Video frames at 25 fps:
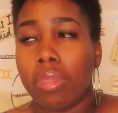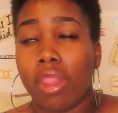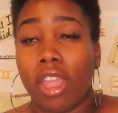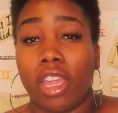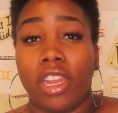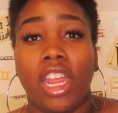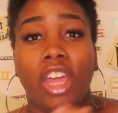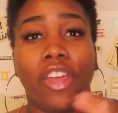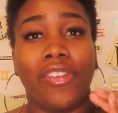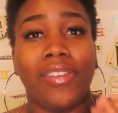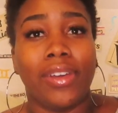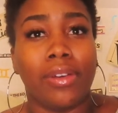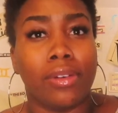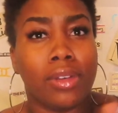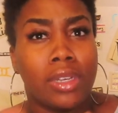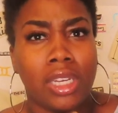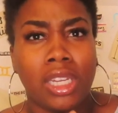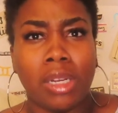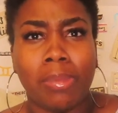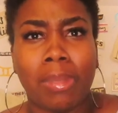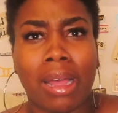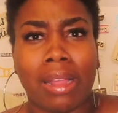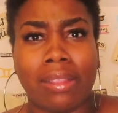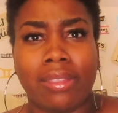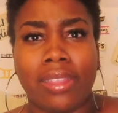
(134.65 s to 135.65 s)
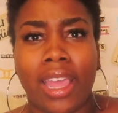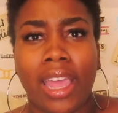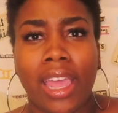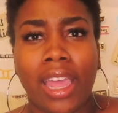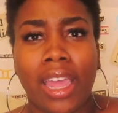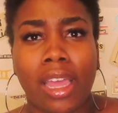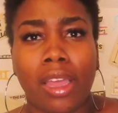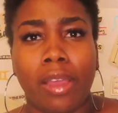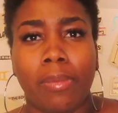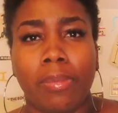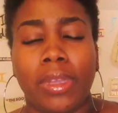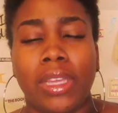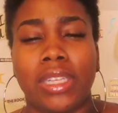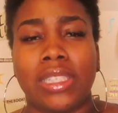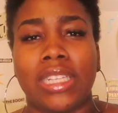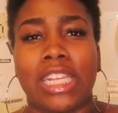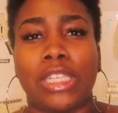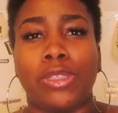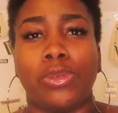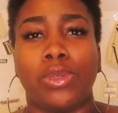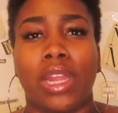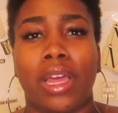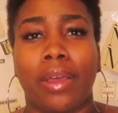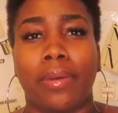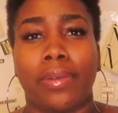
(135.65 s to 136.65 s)
And I felt good about that because
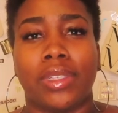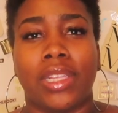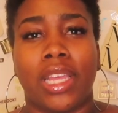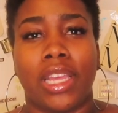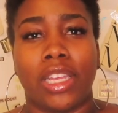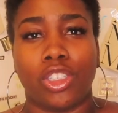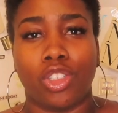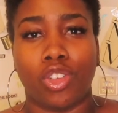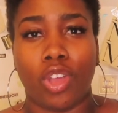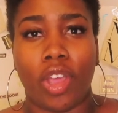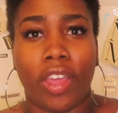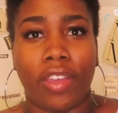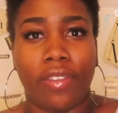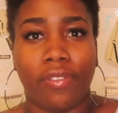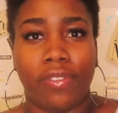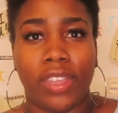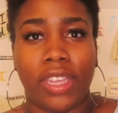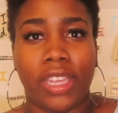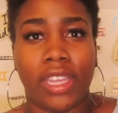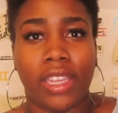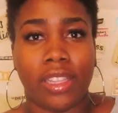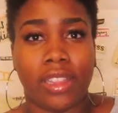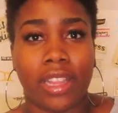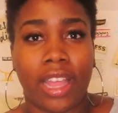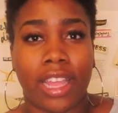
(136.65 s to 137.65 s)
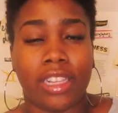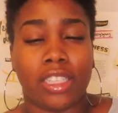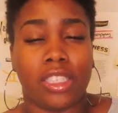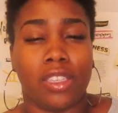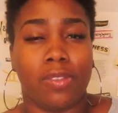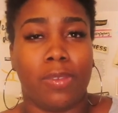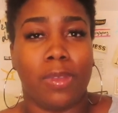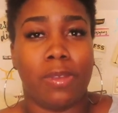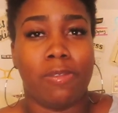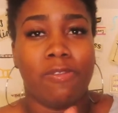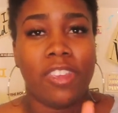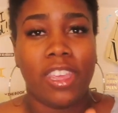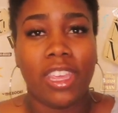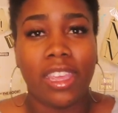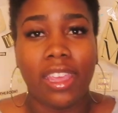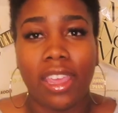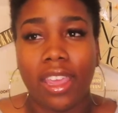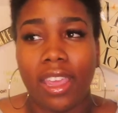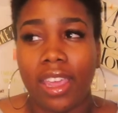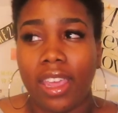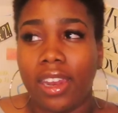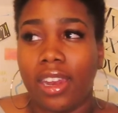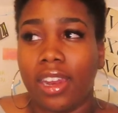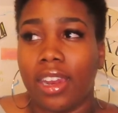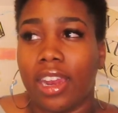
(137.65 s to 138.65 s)
that's when I was like trying to be
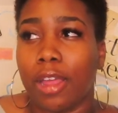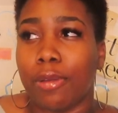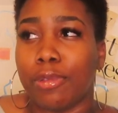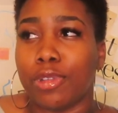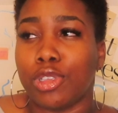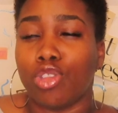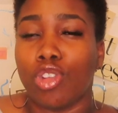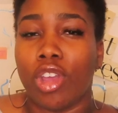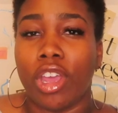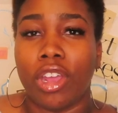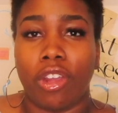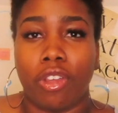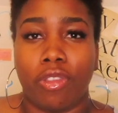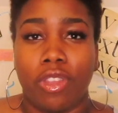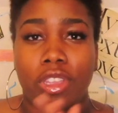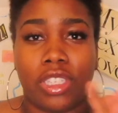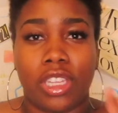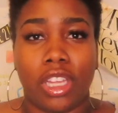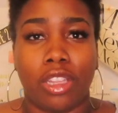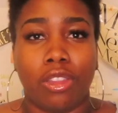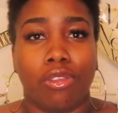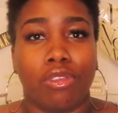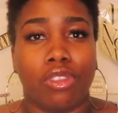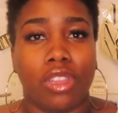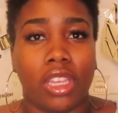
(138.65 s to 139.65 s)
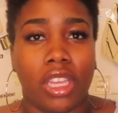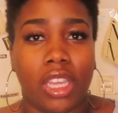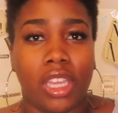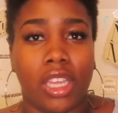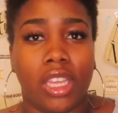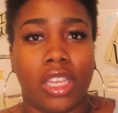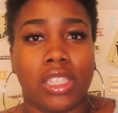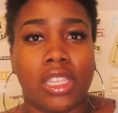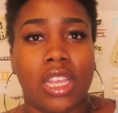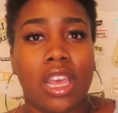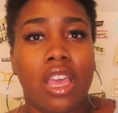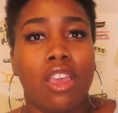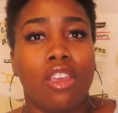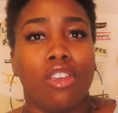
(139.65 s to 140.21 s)
vegan and I was trying all these other things,